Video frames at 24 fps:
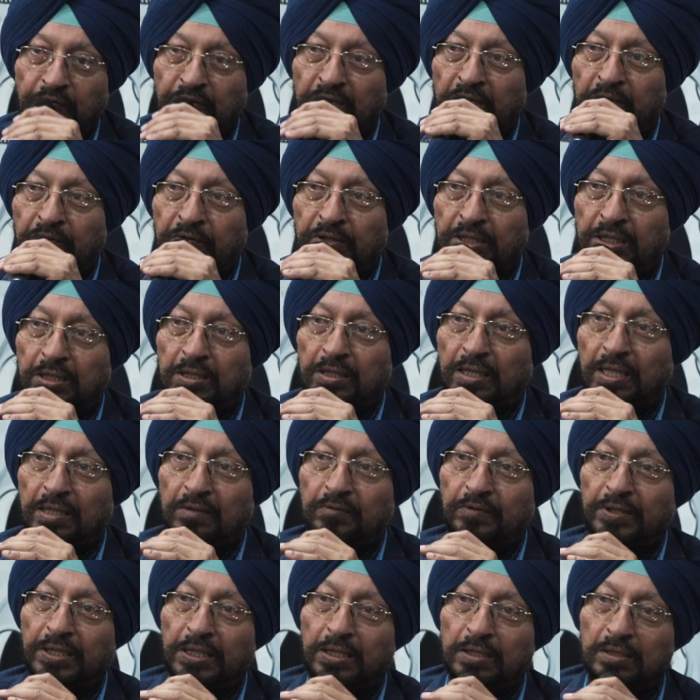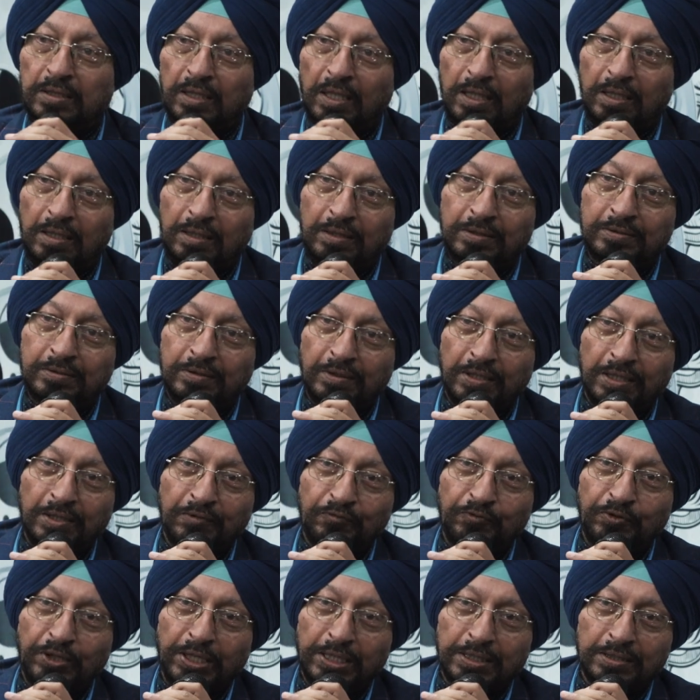Very, very relevant,
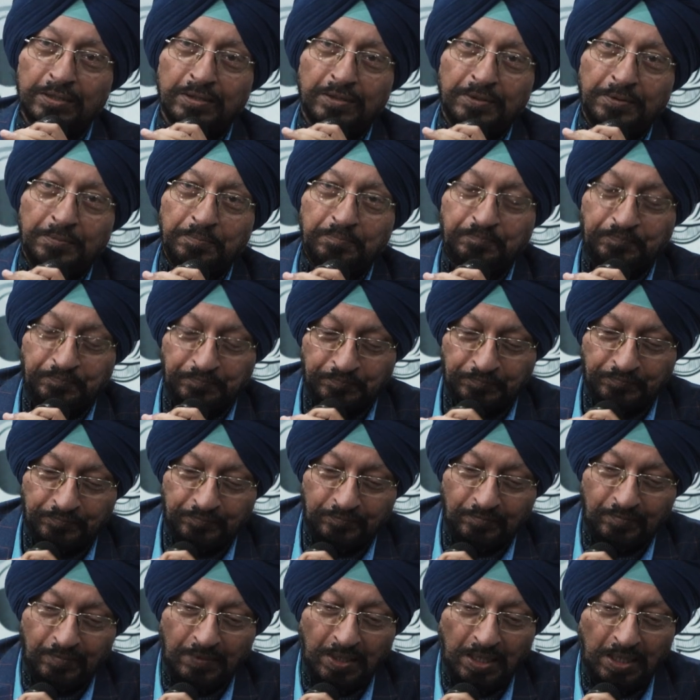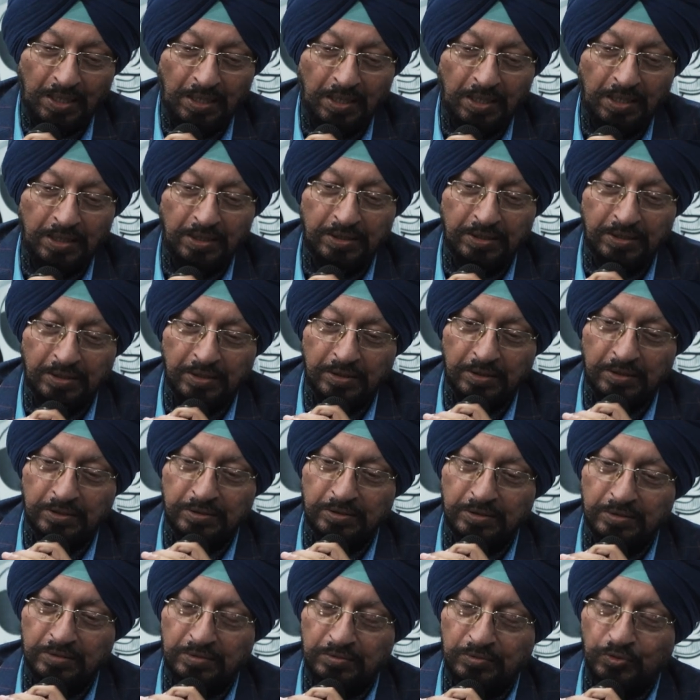in fact. And
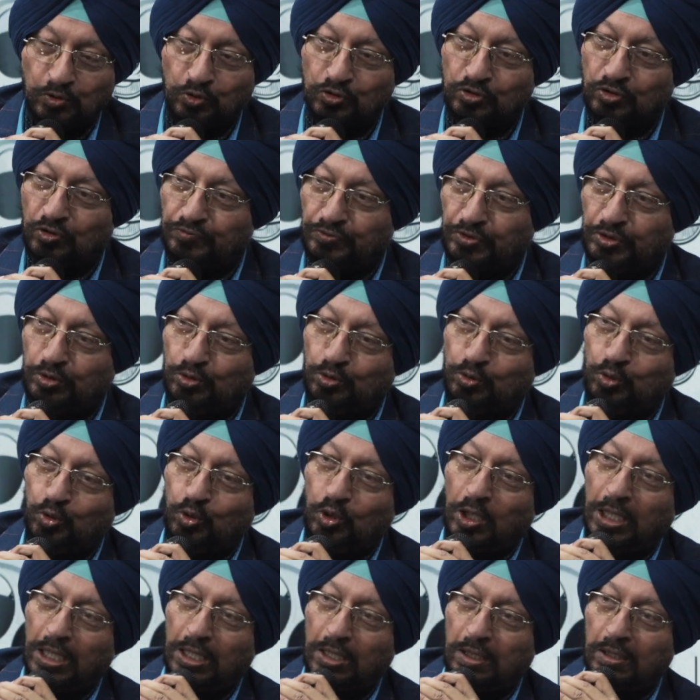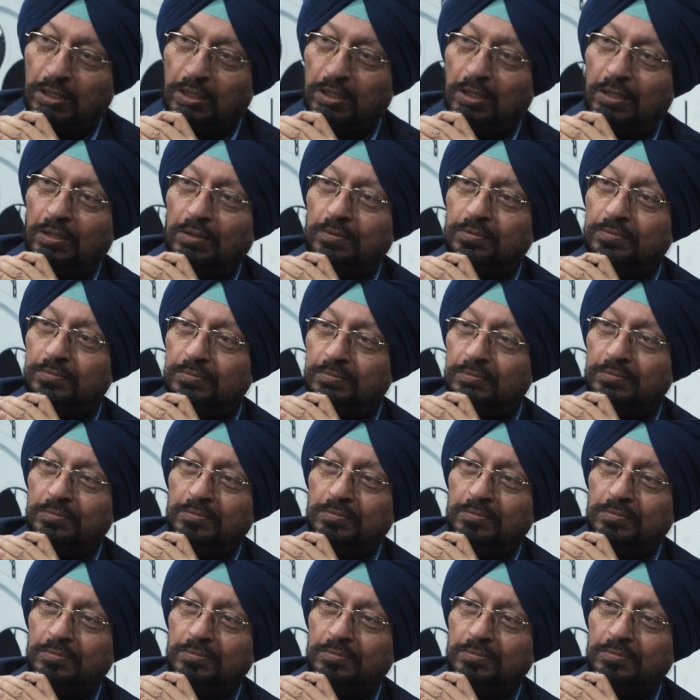those of you who are